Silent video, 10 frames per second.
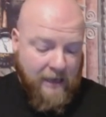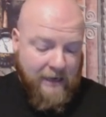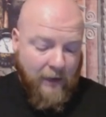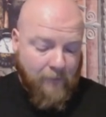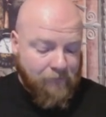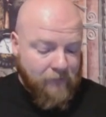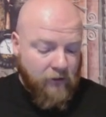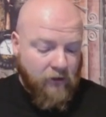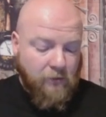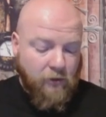Now,
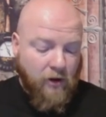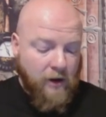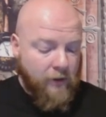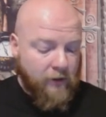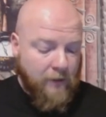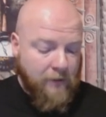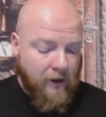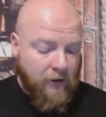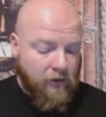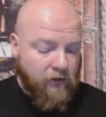She's been drawing real time
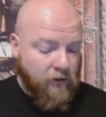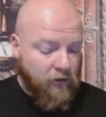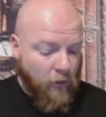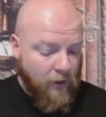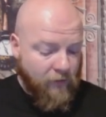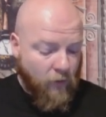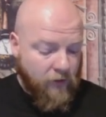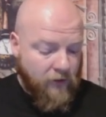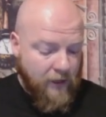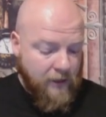characters since
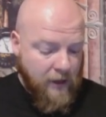2014,